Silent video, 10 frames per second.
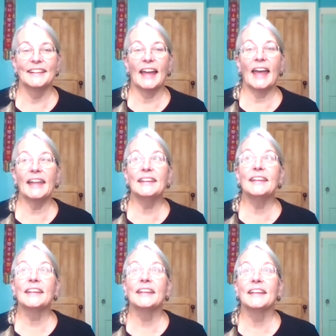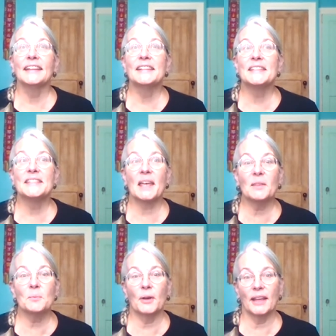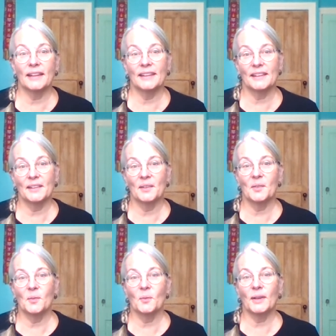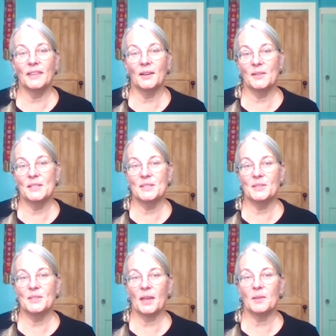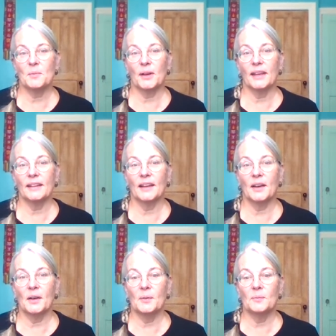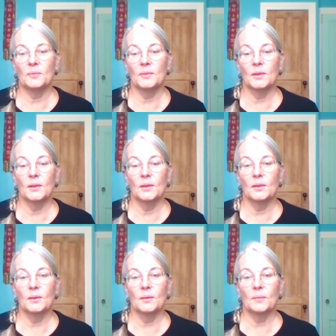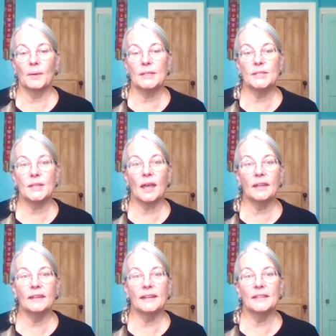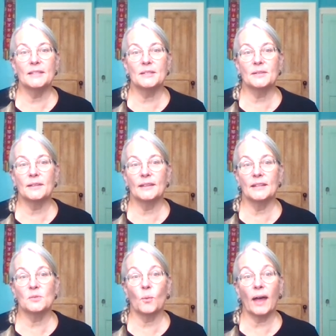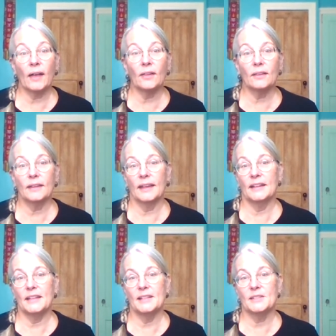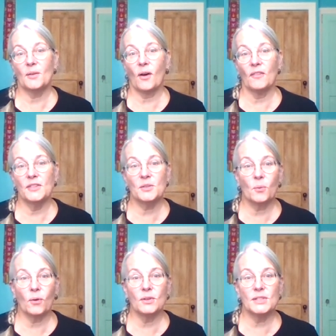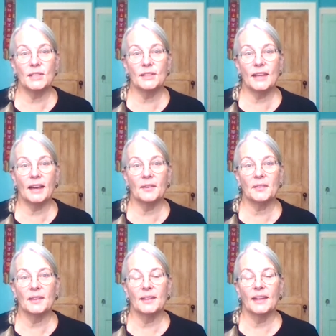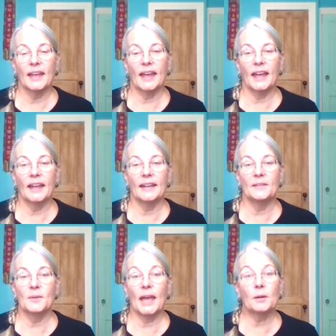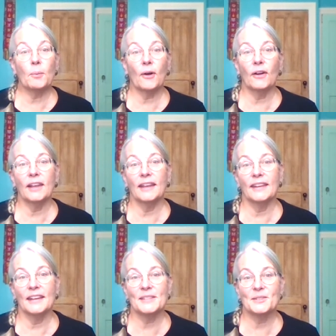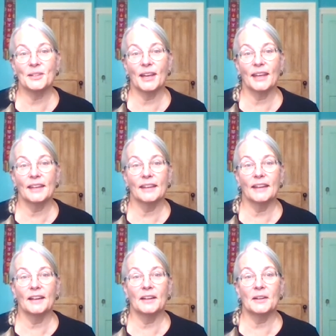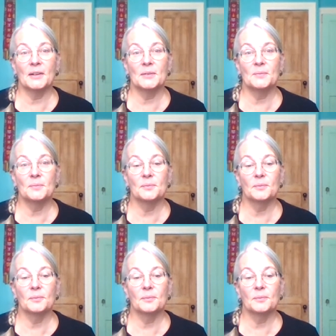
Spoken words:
and celebrate what there is to celebrate. My son is well, and he's off his quarantine now, and we had a party yesterday, um,